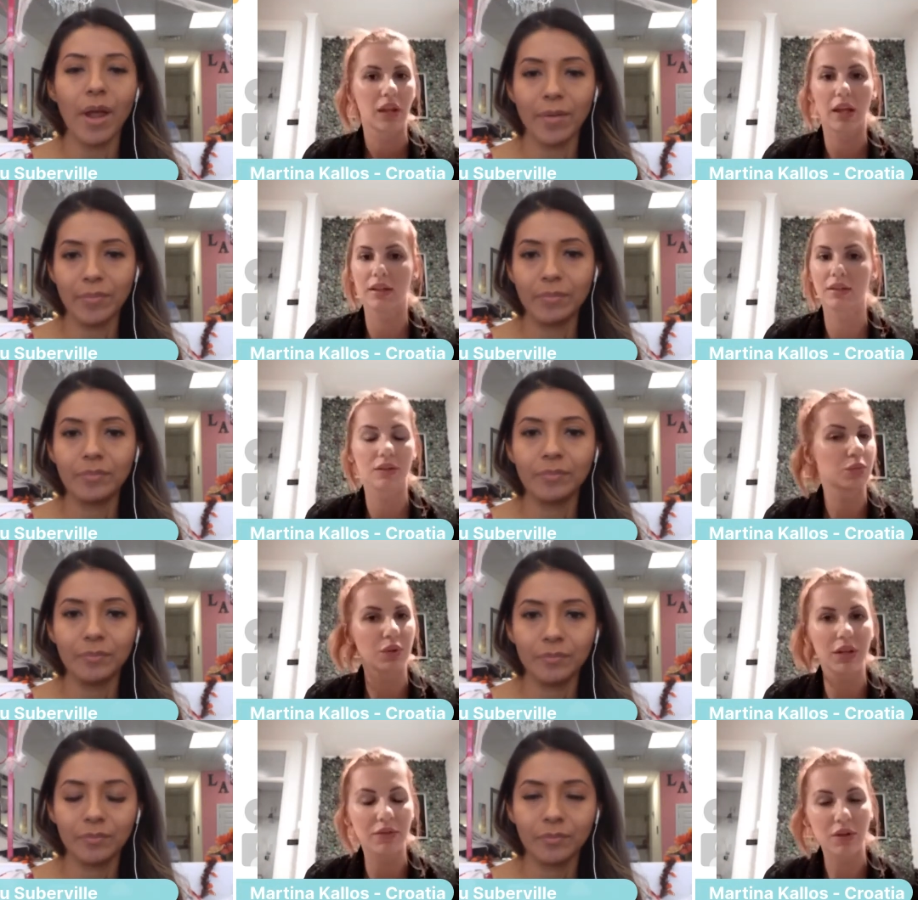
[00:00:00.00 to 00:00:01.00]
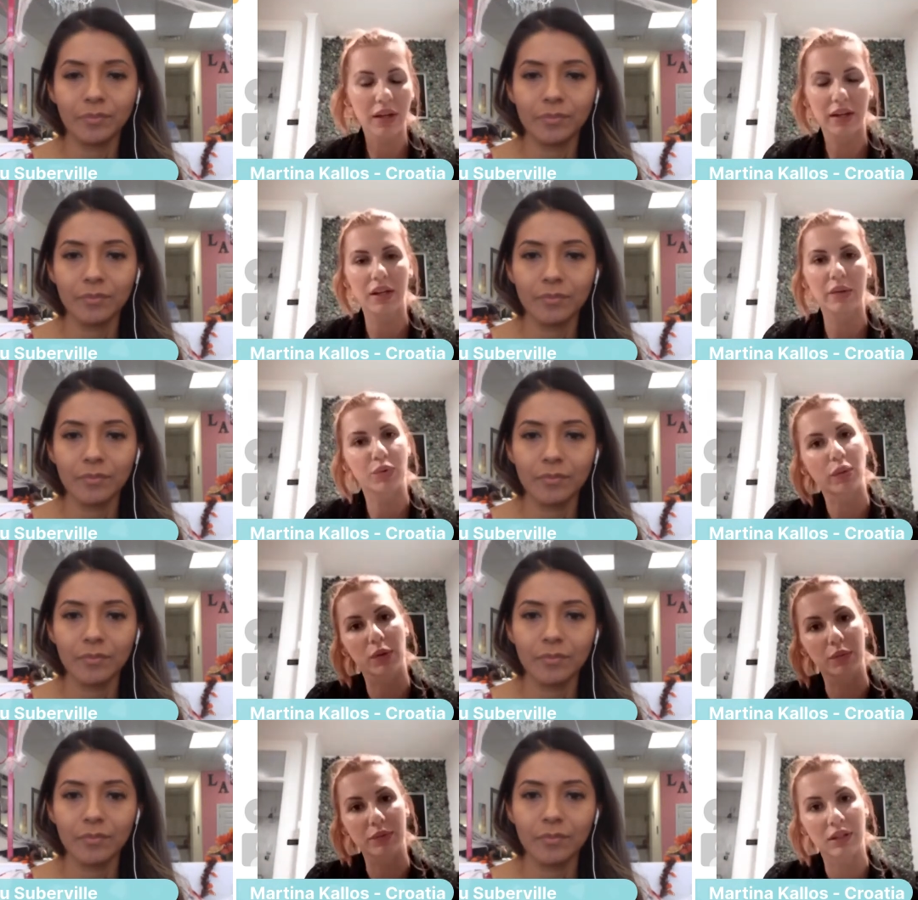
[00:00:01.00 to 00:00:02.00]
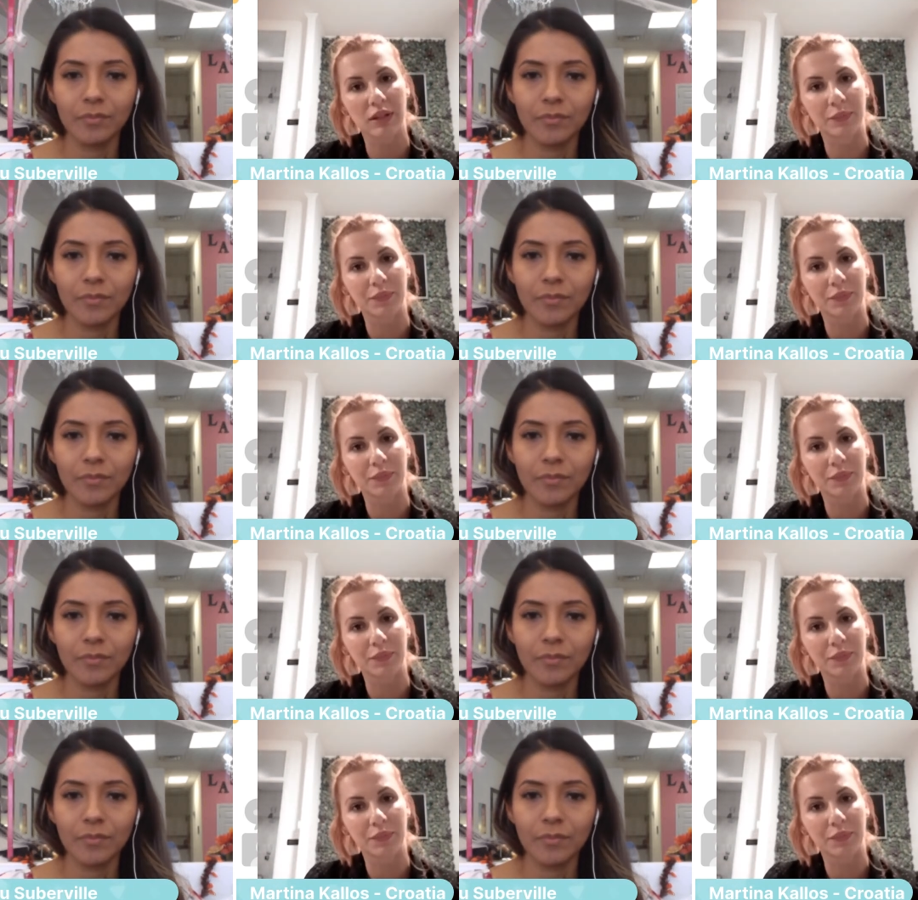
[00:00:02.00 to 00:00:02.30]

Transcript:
Speaker 1: Right. And we never had any problems.